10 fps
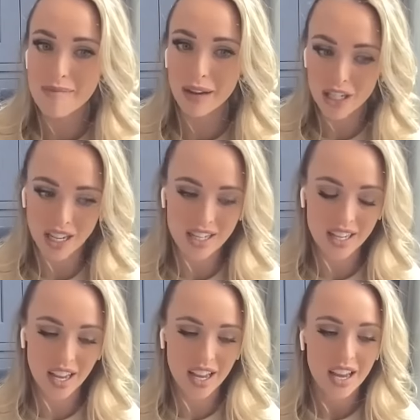in
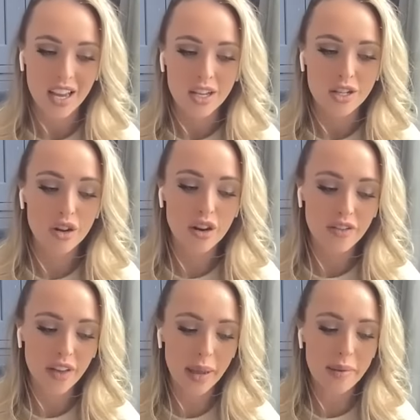Manchester
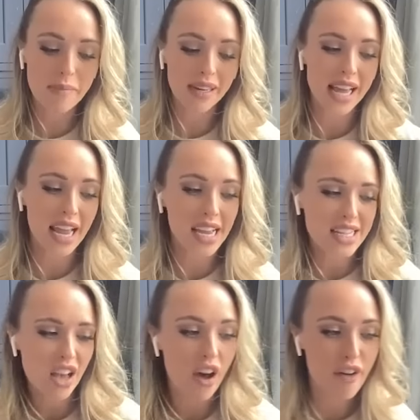sort of in my
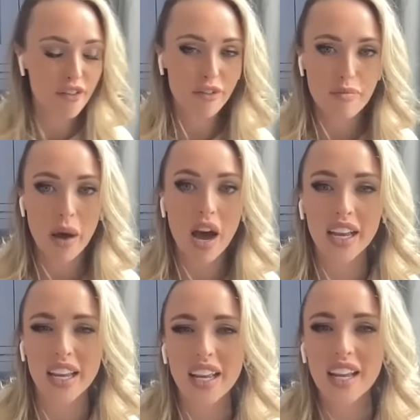days of
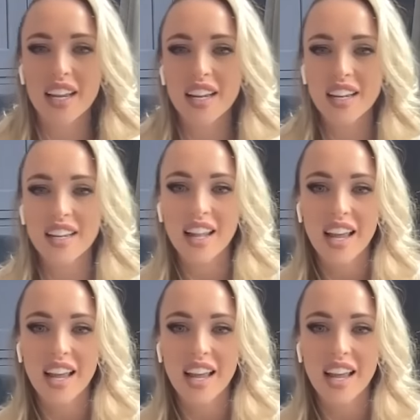partying,